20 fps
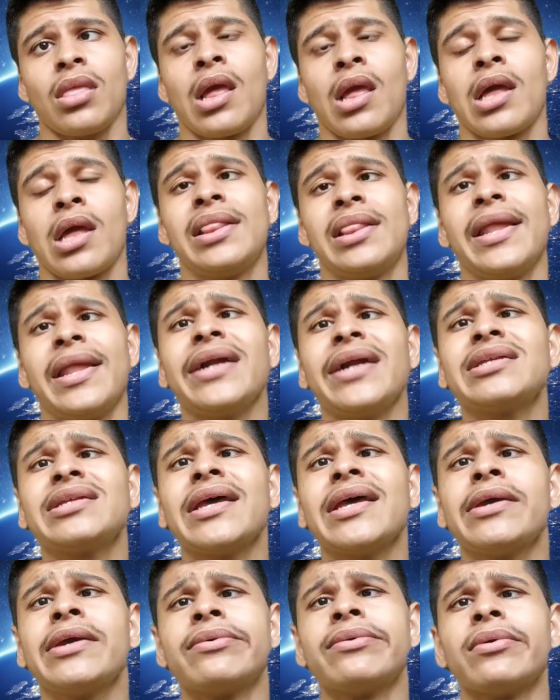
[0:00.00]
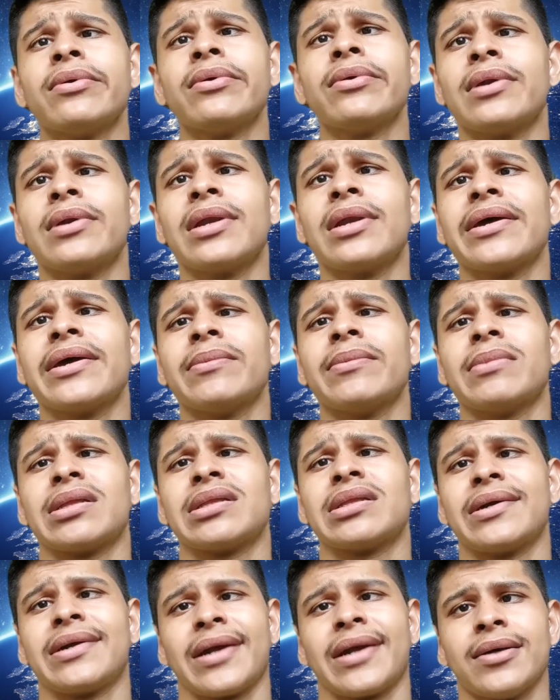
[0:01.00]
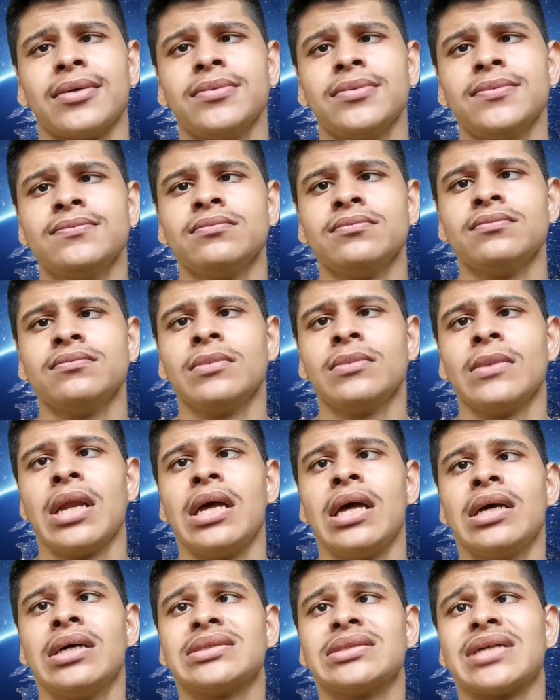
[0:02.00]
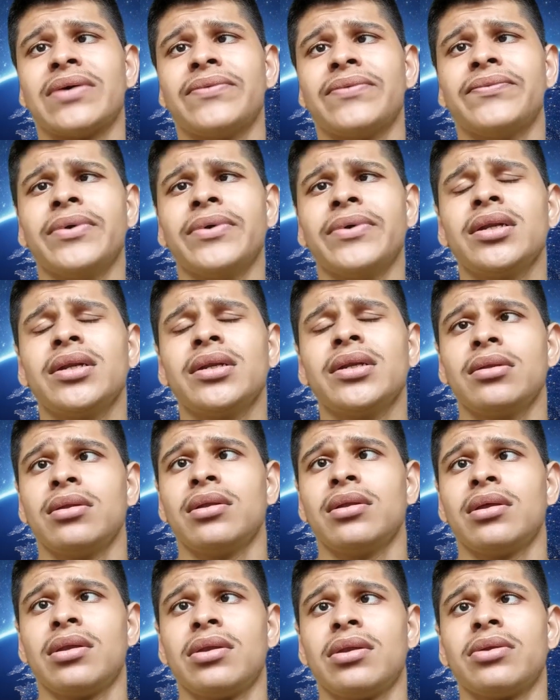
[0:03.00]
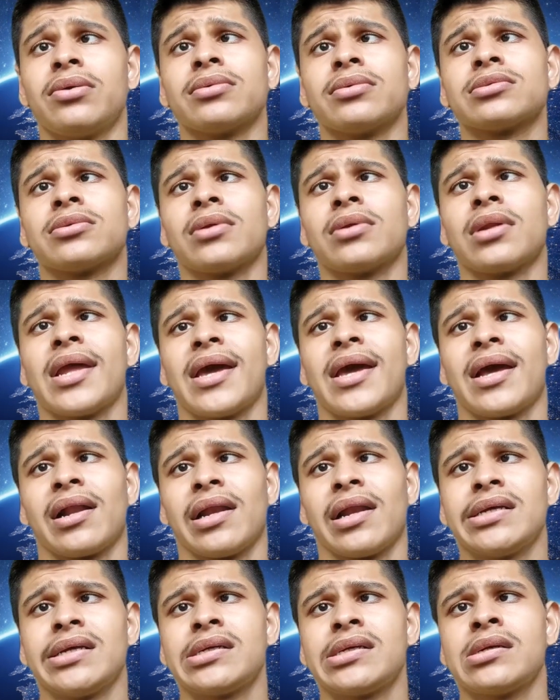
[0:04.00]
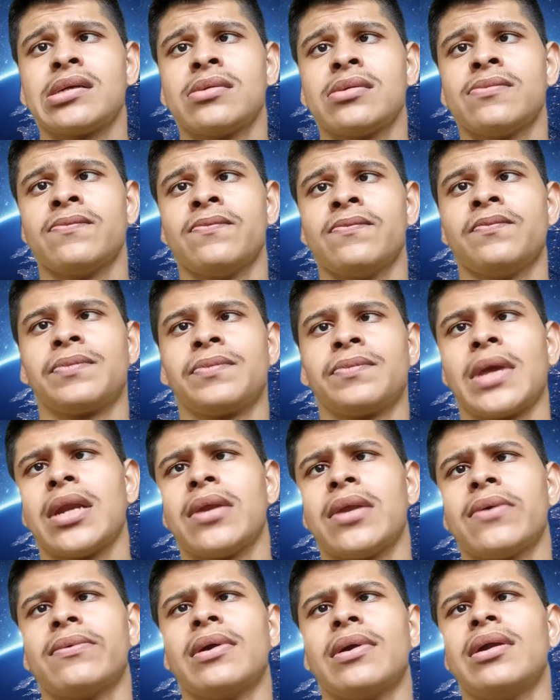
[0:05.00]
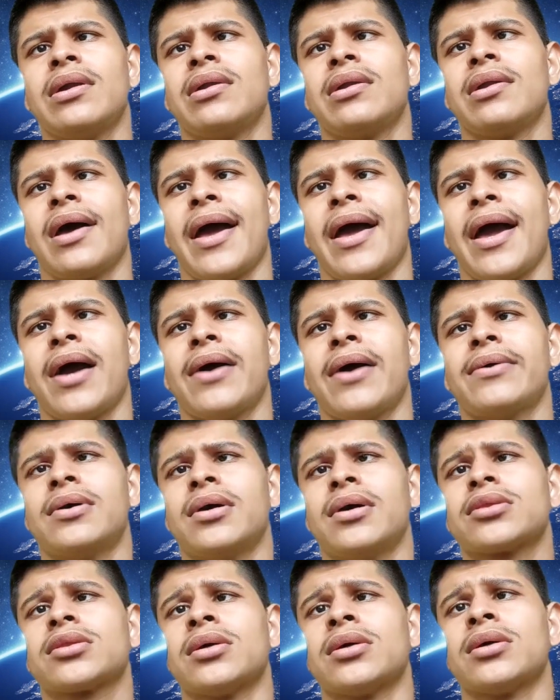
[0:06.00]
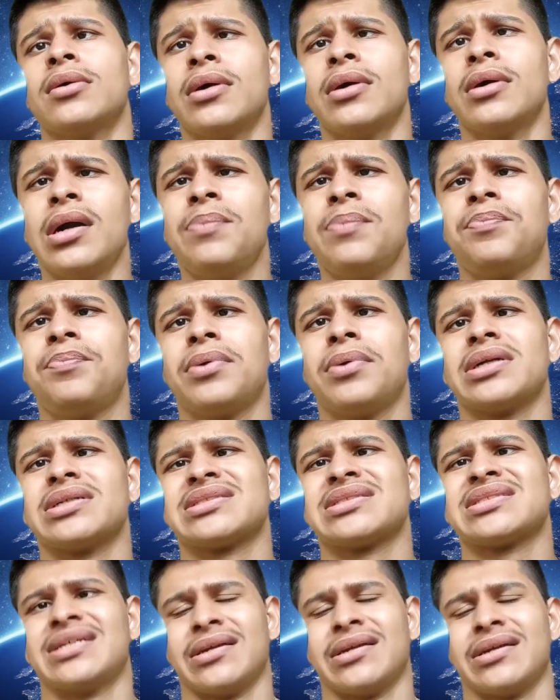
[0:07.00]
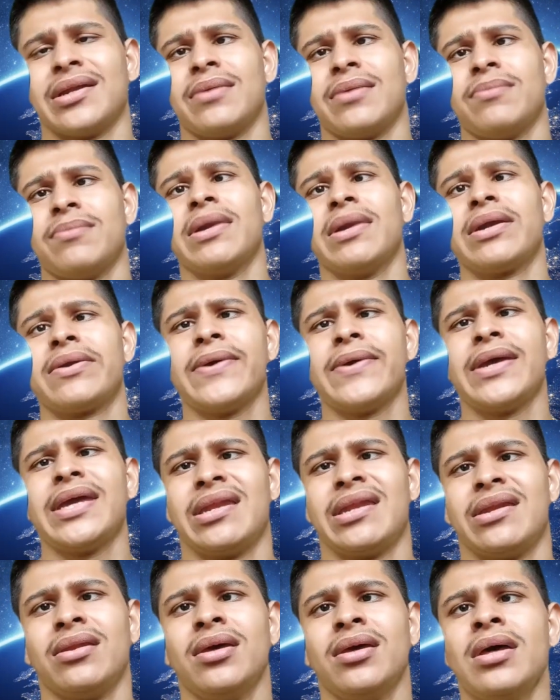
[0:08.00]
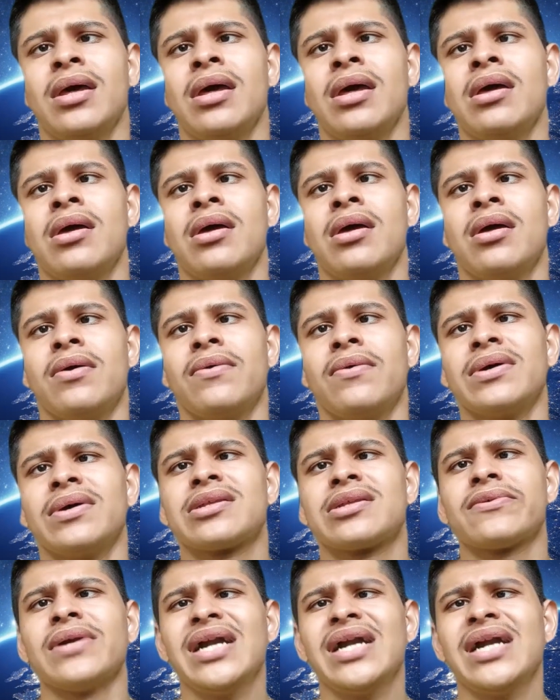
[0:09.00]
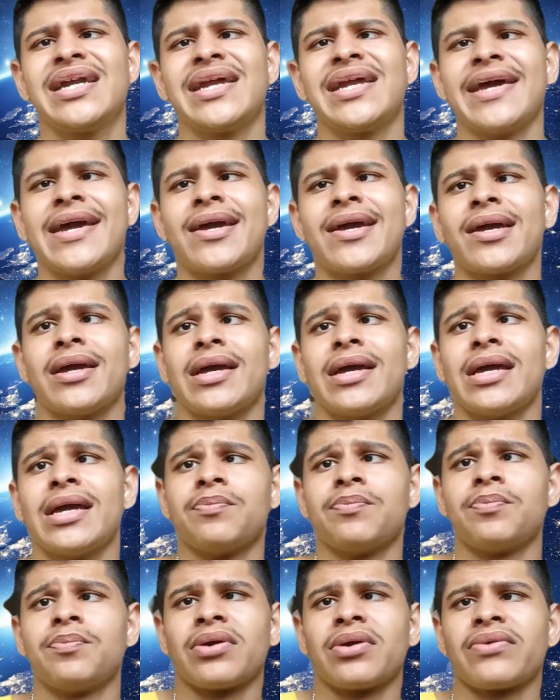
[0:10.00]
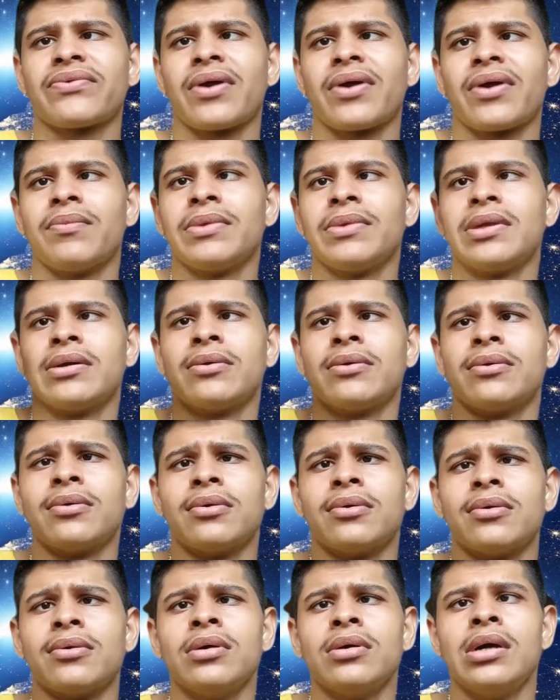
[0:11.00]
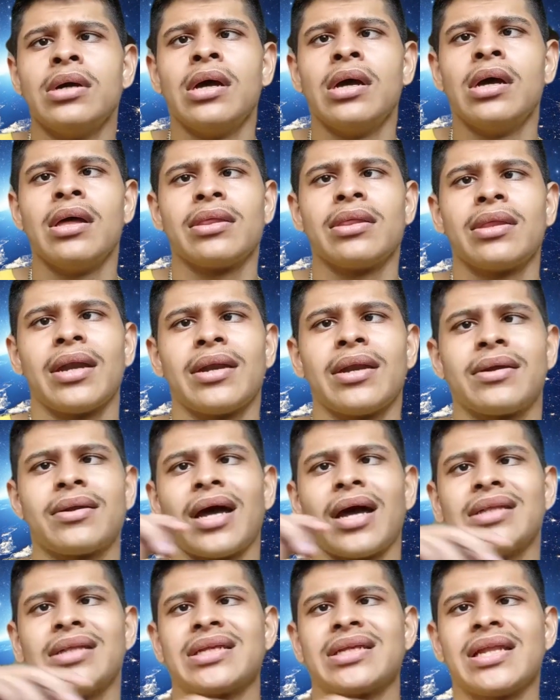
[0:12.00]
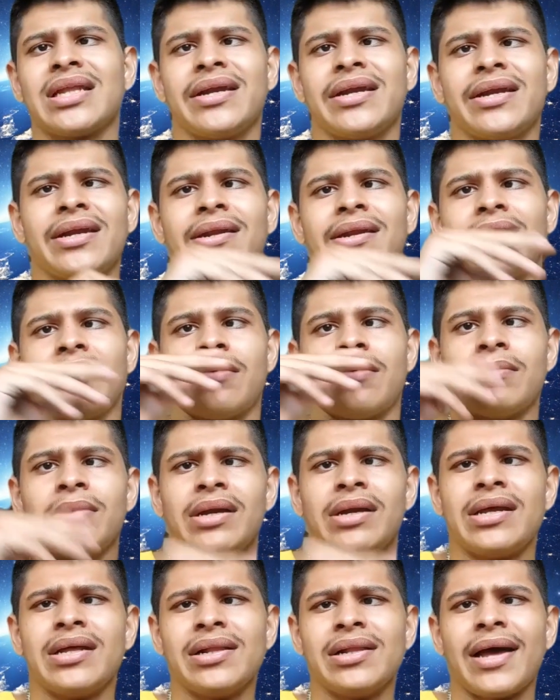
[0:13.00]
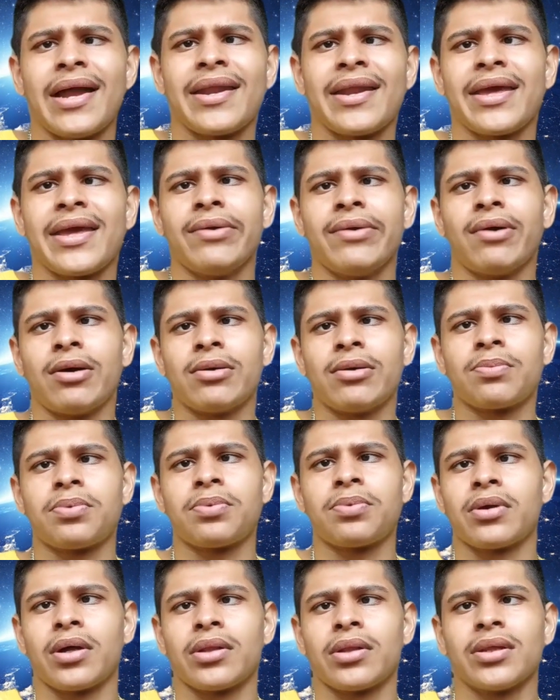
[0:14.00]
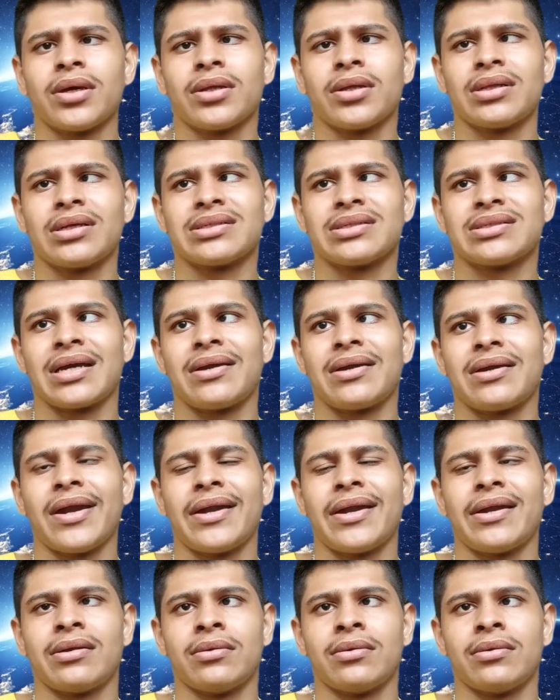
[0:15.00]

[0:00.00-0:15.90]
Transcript: Let's say you know only your mother tongue, someone knows only English, then you will have a third person in between which will take input from you, then translate it in the middle and give output on the other side, right?